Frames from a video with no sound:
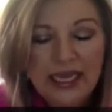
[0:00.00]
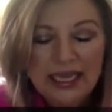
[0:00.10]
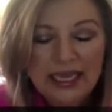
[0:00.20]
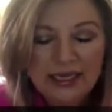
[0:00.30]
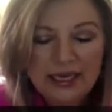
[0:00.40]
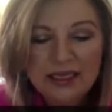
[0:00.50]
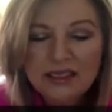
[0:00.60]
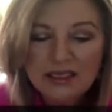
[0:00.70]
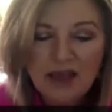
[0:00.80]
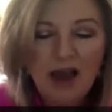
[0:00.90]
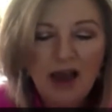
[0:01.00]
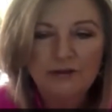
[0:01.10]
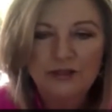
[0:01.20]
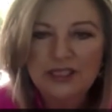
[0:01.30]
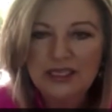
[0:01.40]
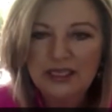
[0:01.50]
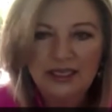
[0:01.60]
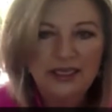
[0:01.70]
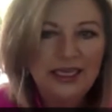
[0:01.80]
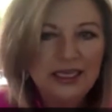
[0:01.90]
in his sovereignty
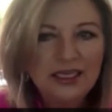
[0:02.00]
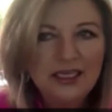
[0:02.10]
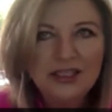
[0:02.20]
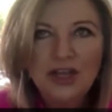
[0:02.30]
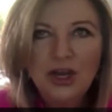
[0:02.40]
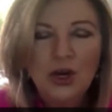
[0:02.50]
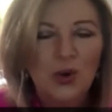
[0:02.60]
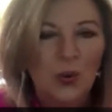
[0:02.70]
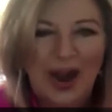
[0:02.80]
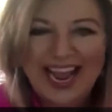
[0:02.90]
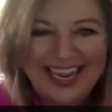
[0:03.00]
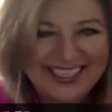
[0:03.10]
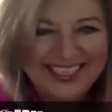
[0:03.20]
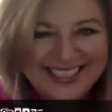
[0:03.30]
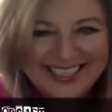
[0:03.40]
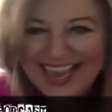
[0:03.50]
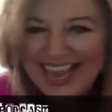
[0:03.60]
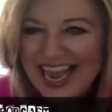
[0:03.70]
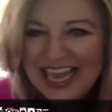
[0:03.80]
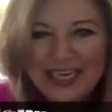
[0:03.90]
in his grace,
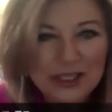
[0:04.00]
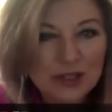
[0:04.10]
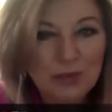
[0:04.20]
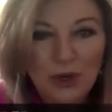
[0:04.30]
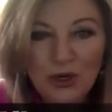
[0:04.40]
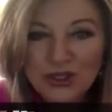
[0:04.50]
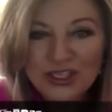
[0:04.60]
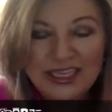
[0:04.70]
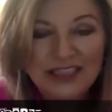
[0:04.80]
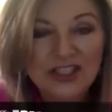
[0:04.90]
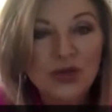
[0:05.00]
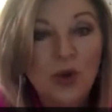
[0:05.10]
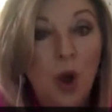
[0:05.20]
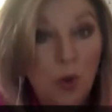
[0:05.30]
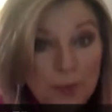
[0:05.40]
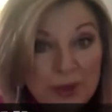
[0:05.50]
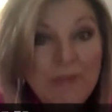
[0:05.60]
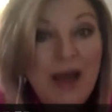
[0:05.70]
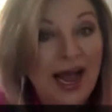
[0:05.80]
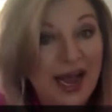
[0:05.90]
in His mercy, to open
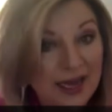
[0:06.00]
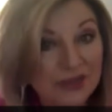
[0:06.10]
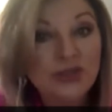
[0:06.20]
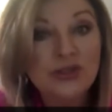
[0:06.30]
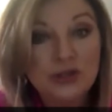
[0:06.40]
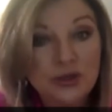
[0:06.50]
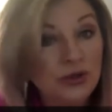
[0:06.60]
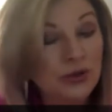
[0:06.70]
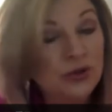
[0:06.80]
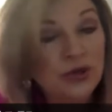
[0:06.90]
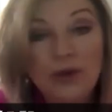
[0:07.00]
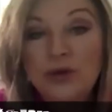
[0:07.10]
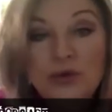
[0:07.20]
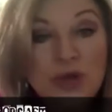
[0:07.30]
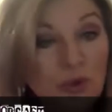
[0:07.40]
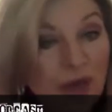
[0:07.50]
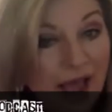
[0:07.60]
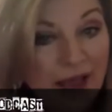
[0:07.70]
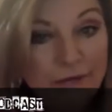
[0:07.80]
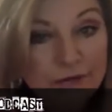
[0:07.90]
my eyes to the truth. No, you don't
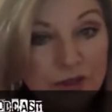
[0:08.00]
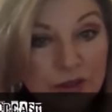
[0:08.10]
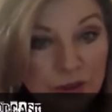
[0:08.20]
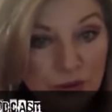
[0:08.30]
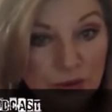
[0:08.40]
have to.